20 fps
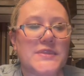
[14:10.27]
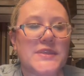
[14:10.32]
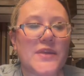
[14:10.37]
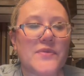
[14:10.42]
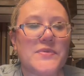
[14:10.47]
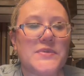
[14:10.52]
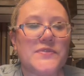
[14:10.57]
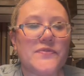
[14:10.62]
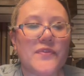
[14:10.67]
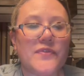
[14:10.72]
saying,
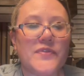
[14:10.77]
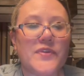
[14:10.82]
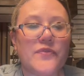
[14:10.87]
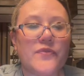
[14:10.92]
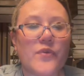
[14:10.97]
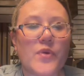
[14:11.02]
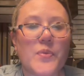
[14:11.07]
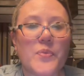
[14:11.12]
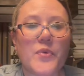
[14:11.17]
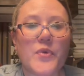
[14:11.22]
was
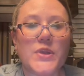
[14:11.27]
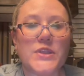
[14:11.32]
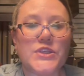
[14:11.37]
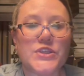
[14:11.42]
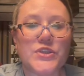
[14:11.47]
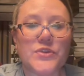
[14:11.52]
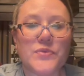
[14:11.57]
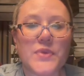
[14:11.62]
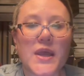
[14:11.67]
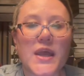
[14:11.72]

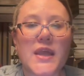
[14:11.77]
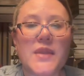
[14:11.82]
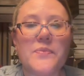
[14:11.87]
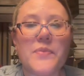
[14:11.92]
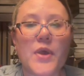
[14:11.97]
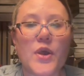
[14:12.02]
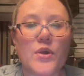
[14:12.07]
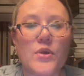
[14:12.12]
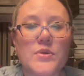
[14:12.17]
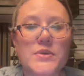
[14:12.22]
54.29.
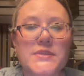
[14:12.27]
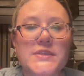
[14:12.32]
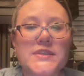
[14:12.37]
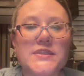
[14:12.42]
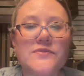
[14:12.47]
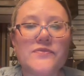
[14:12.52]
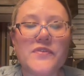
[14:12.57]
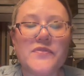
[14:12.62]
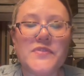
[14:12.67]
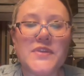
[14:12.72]
Post
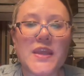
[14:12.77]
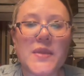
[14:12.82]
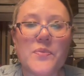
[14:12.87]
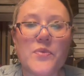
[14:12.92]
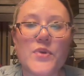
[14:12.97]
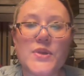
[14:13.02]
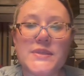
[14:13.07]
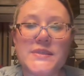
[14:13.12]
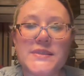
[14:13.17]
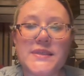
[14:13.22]
is
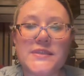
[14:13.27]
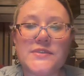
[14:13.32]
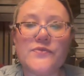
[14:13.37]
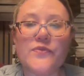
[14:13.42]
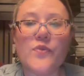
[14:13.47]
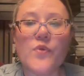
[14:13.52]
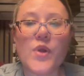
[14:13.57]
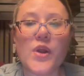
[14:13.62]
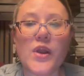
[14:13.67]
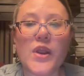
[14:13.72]

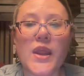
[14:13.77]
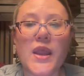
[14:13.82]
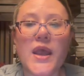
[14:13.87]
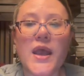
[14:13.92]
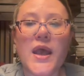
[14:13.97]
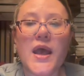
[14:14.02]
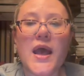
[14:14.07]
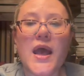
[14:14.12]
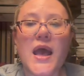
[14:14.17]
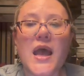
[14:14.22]
58.64.
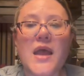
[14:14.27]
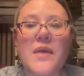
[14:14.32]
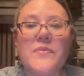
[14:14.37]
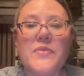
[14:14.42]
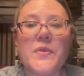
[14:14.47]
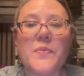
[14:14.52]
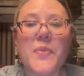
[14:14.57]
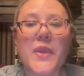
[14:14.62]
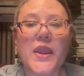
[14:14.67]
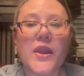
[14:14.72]

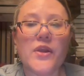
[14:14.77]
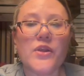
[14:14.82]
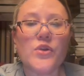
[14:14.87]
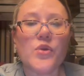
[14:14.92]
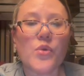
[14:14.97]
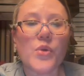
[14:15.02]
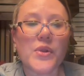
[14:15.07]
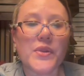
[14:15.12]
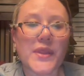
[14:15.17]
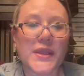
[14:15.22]
The paired
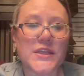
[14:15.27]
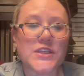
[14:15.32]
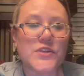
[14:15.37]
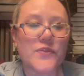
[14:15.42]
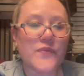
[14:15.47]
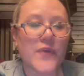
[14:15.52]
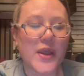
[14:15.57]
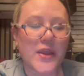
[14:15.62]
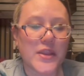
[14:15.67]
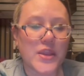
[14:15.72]

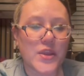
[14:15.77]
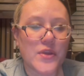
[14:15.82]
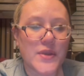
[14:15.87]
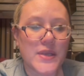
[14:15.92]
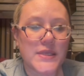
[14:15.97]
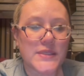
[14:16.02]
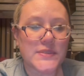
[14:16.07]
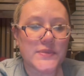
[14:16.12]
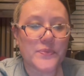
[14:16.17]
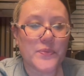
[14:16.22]
correlation value
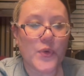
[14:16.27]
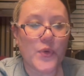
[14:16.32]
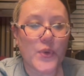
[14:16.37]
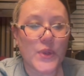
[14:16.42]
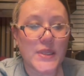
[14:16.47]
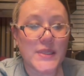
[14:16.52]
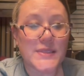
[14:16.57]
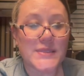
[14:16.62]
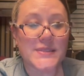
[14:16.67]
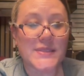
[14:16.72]
is
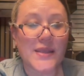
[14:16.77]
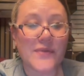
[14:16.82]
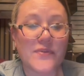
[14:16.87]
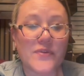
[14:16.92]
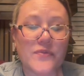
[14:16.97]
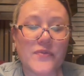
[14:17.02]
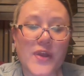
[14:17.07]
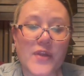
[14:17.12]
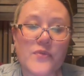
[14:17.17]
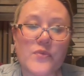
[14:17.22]

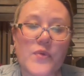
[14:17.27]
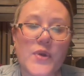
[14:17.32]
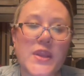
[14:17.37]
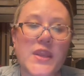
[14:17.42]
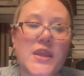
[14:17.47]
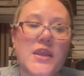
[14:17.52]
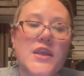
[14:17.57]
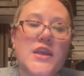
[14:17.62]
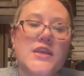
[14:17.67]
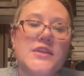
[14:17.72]
0.751.
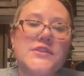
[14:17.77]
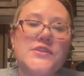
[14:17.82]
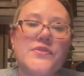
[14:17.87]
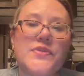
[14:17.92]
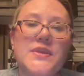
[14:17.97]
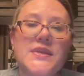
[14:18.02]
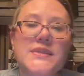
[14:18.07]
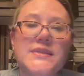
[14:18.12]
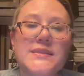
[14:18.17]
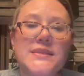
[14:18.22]
So
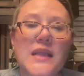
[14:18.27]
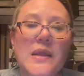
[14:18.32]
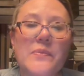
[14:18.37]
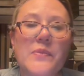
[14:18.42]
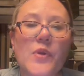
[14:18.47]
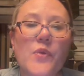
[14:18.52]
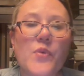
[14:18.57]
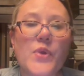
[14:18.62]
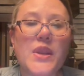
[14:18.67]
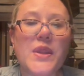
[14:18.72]
this
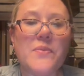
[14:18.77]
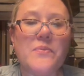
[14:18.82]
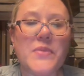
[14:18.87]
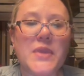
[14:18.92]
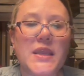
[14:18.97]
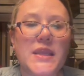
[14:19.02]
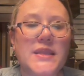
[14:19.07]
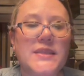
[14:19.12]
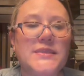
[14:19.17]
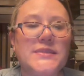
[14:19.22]
number, what it
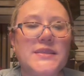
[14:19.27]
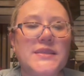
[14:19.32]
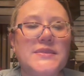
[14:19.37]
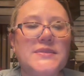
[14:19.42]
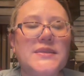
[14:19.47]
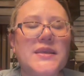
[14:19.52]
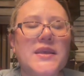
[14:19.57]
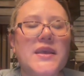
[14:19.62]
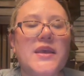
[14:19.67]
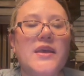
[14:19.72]
means
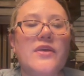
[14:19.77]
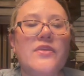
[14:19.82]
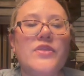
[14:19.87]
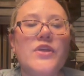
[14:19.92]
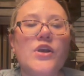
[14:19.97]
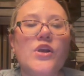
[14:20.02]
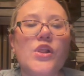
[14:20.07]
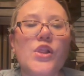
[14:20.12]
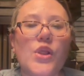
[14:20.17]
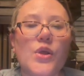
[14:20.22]
is
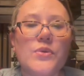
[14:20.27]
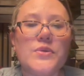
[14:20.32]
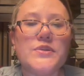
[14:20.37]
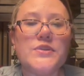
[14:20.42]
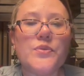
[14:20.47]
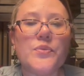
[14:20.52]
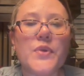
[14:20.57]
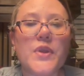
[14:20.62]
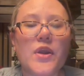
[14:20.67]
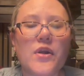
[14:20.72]
the
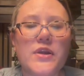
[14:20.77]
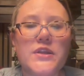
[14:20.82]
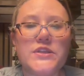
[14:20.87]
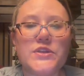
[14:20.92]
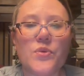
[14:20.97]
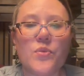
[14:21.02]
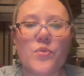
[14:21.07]
closer we are to